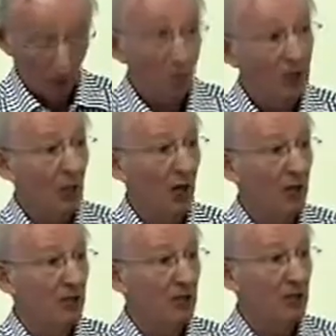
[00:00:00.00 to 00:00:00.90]
We
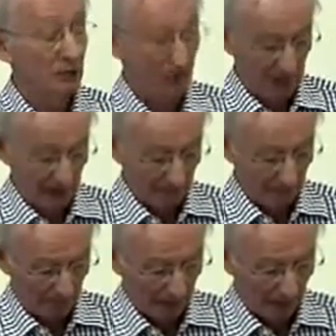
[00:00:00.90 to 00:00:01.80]
crave certainty,
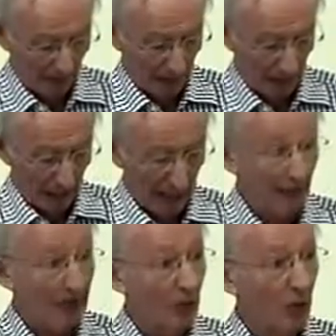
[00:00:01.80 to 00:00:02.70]
and
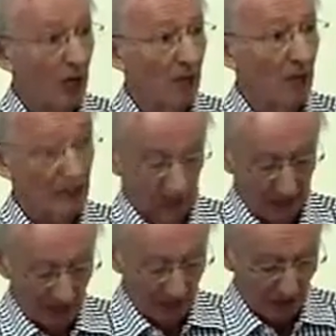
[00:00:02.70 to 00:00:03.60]
that craving
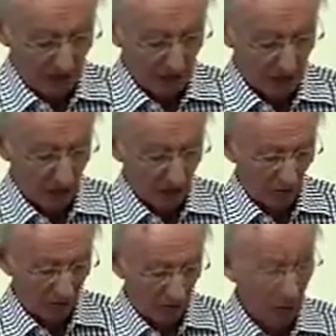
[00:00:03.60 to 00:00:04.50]
leads us to
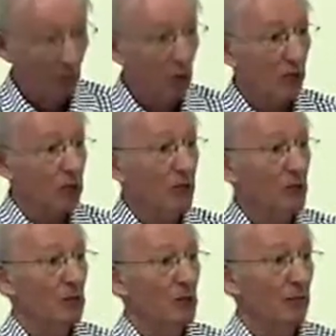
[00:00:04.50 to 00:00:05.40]
affirm or
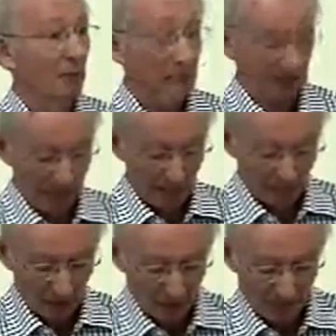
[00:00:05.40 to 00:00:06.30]
continue to maintain
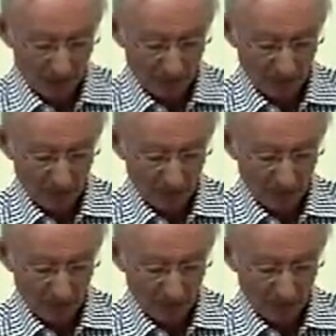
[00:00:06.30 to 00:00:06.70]
beliefs